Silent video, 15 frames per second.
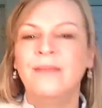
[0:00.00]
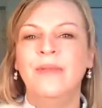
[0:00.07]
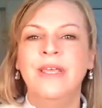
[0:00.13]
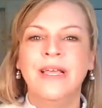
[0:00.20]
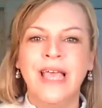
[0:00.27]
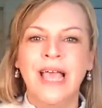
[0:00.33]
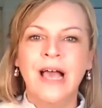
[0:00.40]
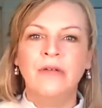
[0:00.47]
be
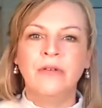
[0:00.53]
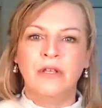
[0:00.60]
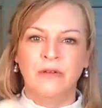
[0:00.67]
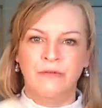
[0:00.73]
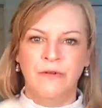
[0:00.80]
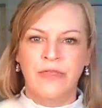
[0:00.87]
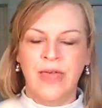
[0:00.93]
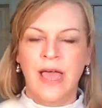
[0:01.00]
accounting
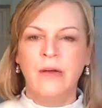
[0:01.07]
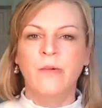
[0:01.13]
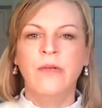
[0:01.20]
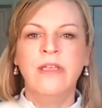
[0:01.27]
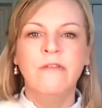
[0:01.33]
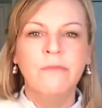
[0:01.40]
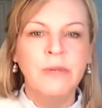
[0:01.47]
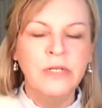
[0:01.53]
for that. We
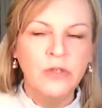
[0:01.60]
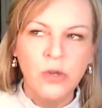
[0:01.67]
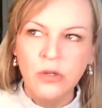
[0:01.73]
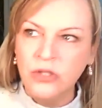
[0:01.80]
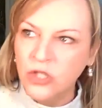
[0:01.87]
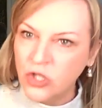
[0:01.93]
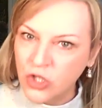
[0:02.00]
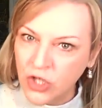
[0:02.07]
have been
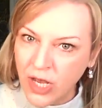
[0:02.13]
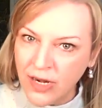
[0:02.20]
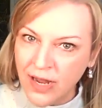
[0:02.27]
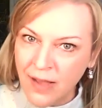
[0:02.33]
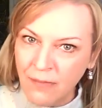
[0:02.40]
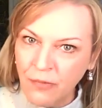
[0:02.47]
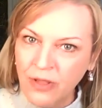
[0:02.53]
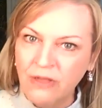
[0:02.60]
told to shut
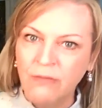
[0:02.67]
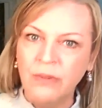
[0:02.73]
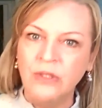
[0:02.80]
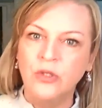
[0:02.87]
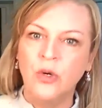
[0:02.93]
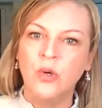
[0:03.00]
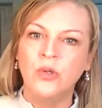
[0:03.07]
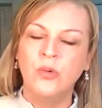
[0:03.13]
up. We have been
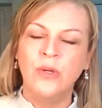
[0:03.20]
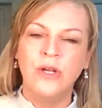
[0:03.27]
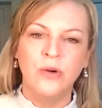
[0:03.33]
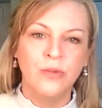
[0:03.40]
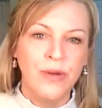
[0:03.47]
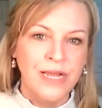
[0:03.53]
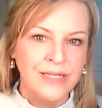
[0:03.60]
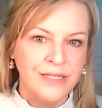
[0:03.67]
told we are
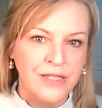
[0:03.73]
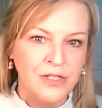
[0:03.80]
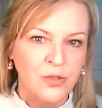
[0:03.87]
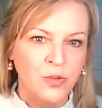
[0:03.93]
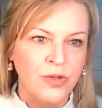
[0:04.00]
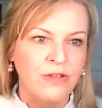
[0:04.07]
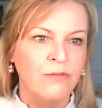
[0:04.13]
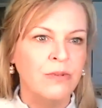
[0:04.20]

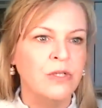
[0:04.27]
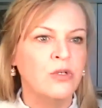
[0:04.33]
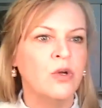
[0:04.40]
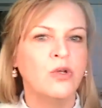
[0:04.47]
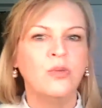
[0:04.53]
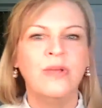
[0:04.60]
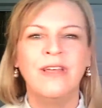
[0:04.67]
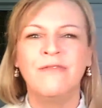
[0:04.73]
racist. We have been
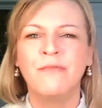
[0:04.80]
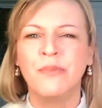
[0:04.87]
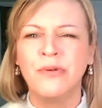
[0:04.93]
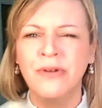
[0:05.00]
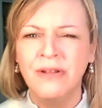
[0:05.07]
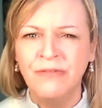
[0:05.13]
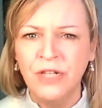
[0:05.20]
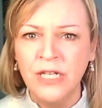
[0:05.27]
told we have
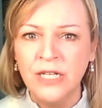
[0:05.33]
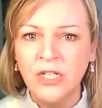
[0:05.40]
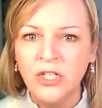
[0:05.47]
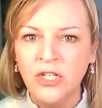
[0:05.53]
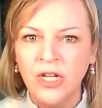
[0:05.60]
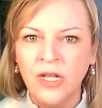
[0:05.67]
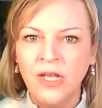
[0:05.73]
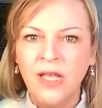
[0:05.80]

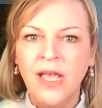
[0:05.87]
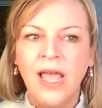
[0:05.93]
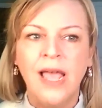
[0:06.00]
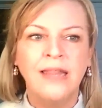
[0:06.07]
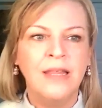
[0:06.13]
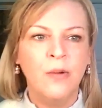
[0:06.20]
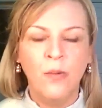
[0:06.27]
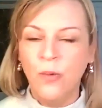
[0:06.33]
privilege
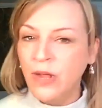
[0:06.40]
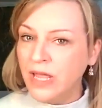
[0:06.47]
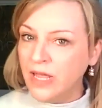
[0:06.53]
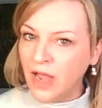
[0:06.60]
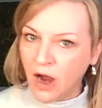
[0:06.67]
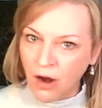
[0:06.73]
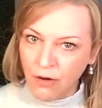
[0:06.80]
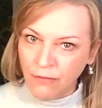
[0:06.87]
and that
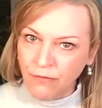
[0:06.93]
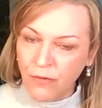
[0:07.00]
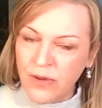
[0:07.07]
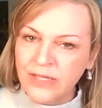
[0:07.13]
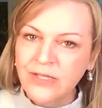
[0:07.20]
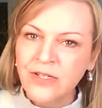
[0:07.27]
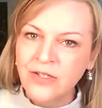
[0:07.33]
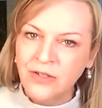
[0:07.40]
our
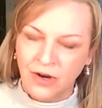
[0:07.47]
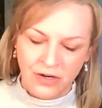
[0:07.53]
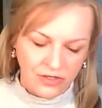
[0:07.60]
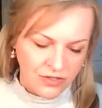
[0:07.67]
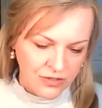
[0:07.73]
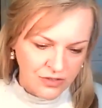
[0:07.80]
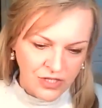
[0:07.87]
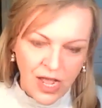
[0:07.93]
voices are
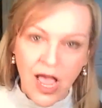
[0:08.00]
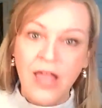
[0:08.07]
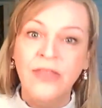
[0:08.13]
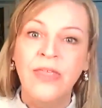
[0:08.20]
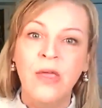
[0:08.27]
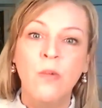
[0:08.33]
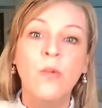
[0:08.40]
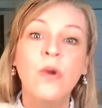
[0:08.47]
done.
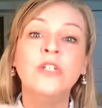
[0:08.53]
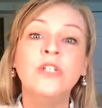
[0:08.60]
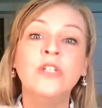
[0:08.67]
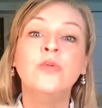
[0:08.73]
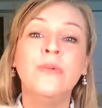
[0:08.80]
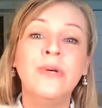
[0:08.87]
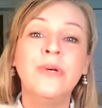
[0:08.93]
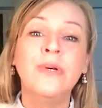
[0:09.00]
They wish
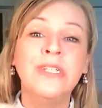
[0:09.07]
we